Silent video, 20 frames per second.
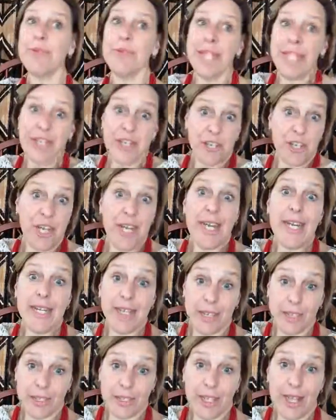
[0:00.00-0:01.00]
things
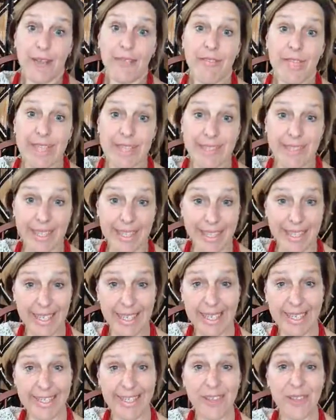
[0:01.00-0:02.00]
changed,
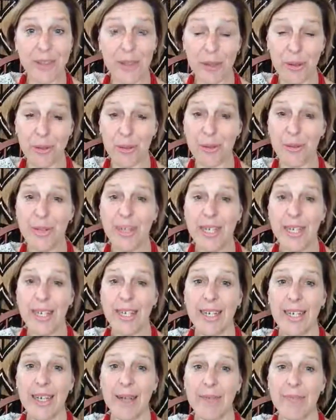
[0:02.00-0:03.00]
obviously. And so
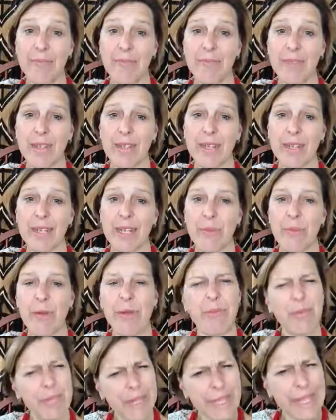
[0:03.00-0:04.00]
can
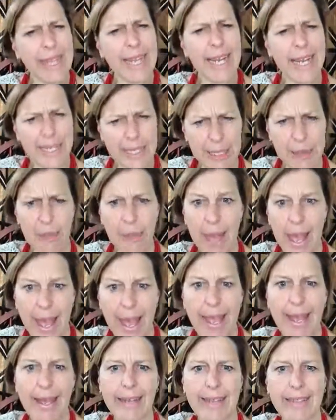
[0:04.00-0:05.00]
we really
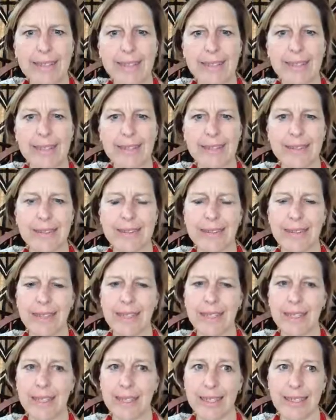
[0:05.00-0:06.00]
expect
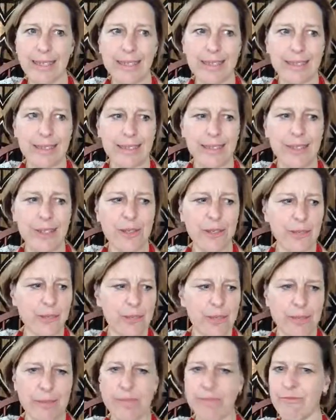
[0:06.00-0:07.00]

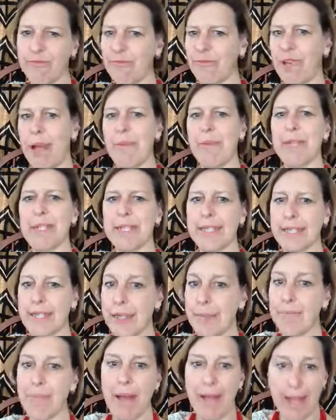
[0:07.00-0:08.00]
some
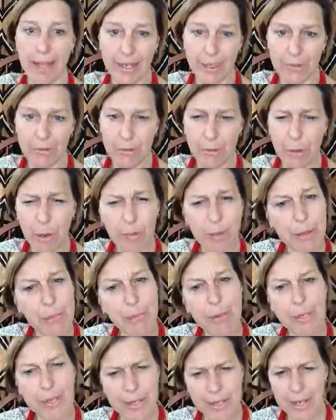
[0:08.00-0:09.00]
fabulous impacts from what we
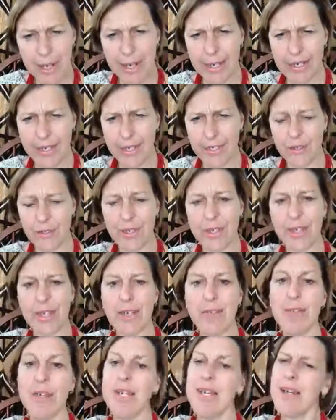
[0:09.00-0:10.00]
put in 9 years
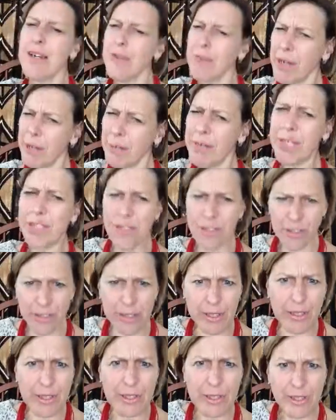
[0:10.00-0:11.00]
ago? Well, we
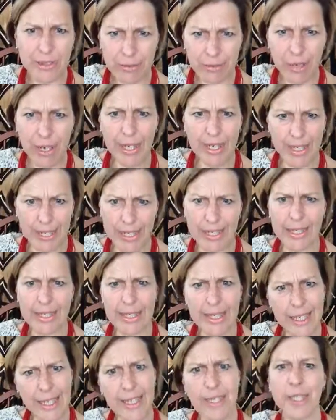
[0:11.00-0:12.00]
should, frankly.
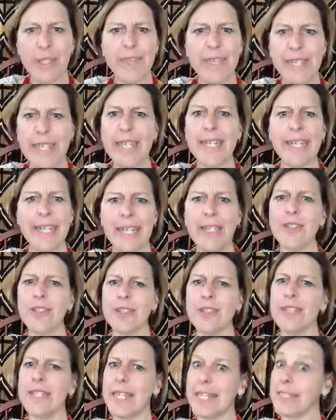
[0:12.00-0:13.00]
In the intervening
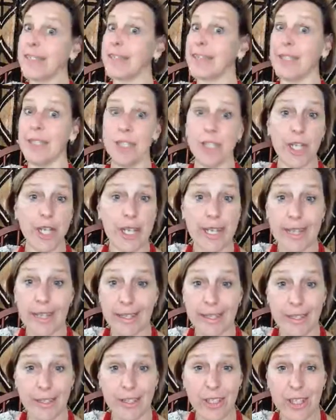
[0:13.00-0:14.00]
years, things can
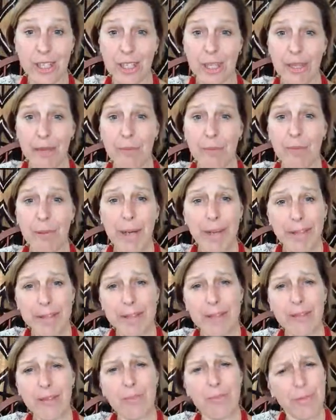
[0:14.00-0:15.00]
change,
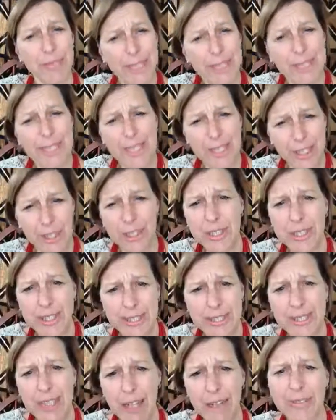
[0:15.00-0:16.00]
but really good
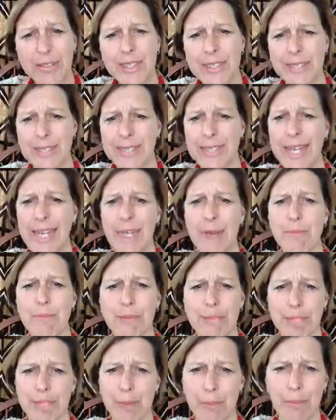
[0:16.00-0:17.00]

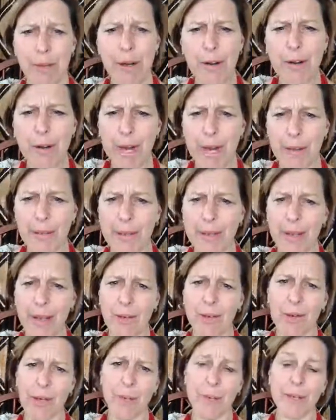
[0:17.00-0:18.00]
self-sustainability
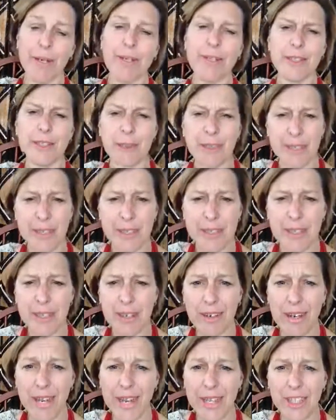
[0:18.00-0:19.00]
programming where participants
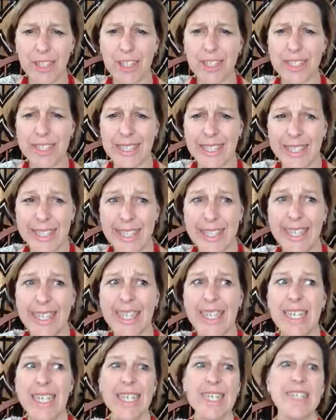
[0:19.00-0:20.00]
are actually
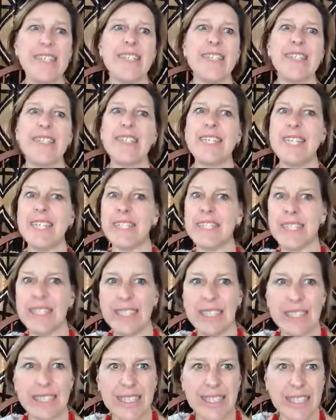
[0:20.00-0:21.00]

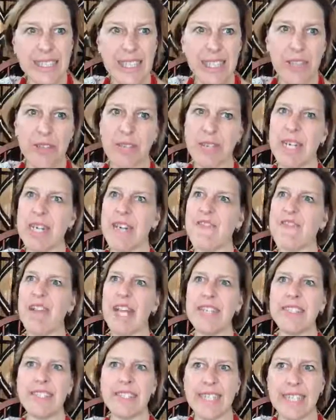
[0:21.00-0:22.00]
still,
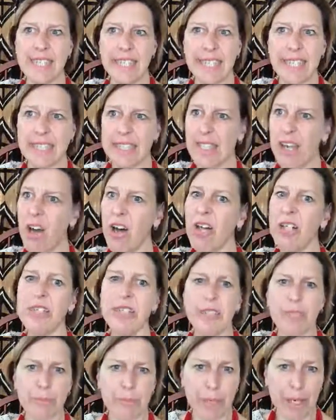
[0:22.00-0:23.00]
investing in
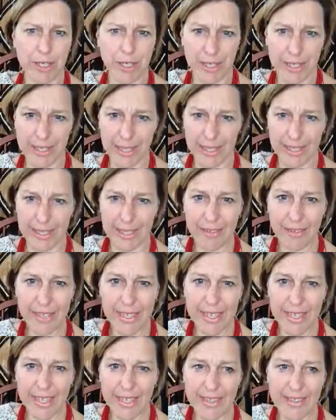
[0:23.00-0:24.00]
all the project
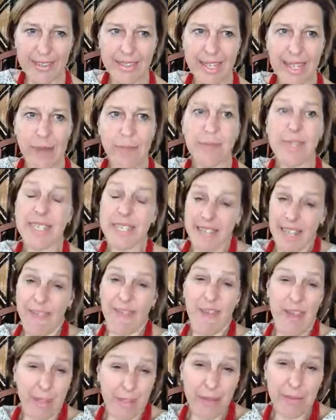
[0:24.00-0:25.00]
activities because they
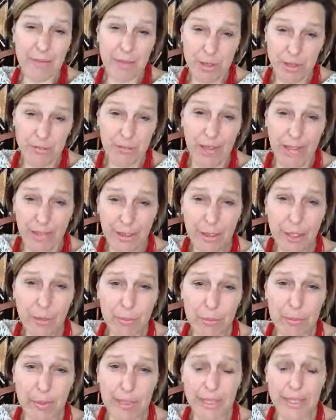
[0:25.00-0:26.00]
found them so
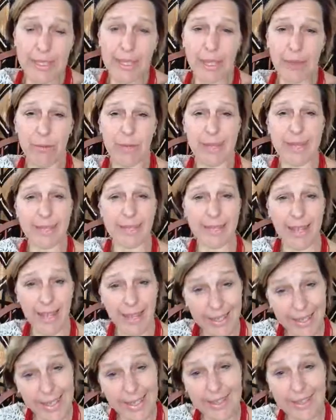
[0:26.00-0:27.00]
valuable and they were
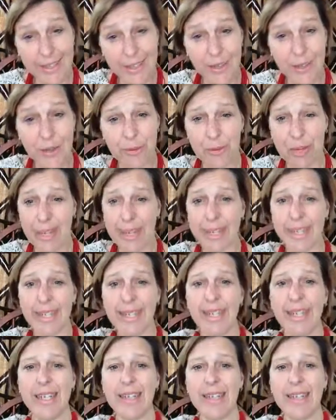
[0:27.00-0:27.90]
designed in such a way